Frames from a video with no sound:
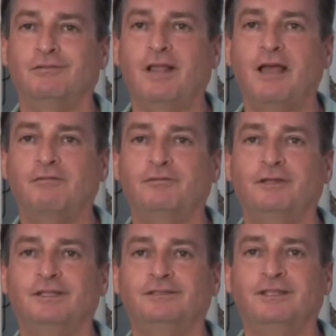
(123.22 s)
of live
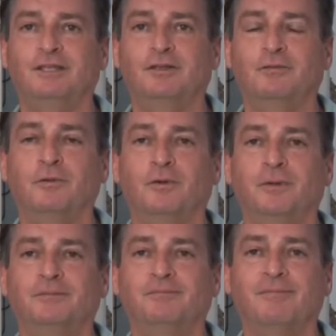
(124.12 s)
fleas to get through to
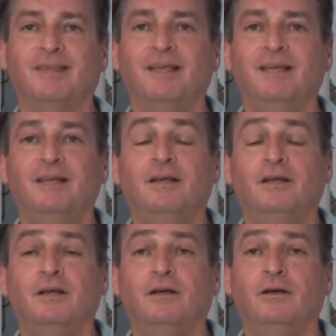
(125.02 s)
it.
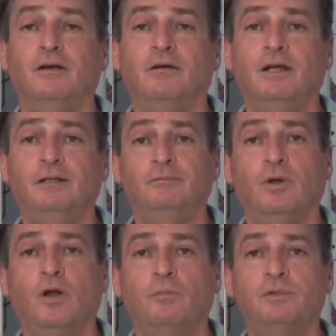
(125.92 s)
Alrighty,
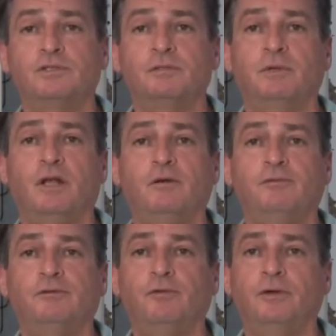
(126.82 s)
well I hope this has been
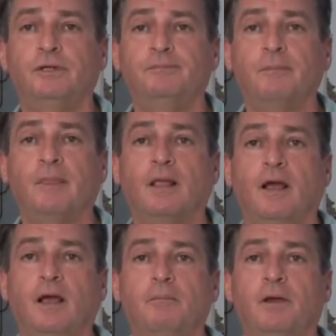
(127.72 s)
helpful for you.
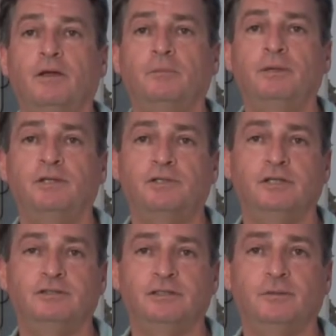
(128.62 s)
I'm Michael
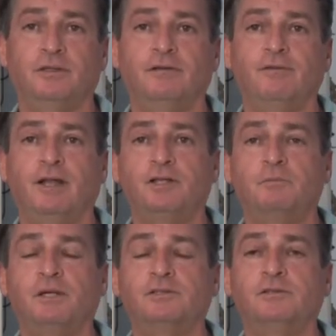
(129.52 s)
Piacenza with Advantage
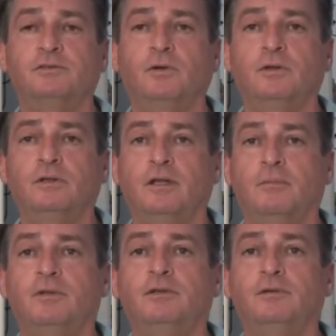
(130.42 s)
Pest Control,
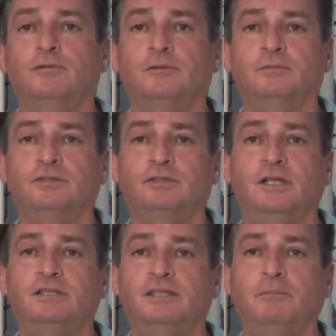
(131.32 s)
coming to you from
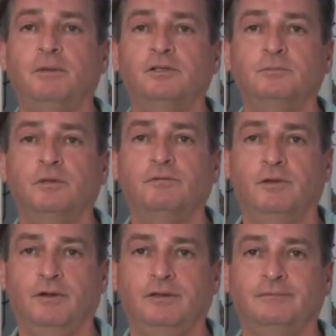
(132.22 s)
sunny St. Petersburg,
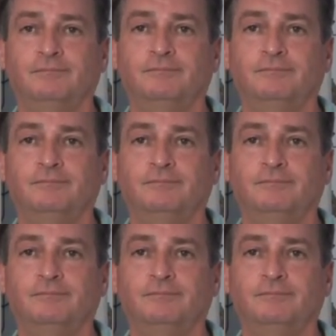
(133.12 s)
Florida.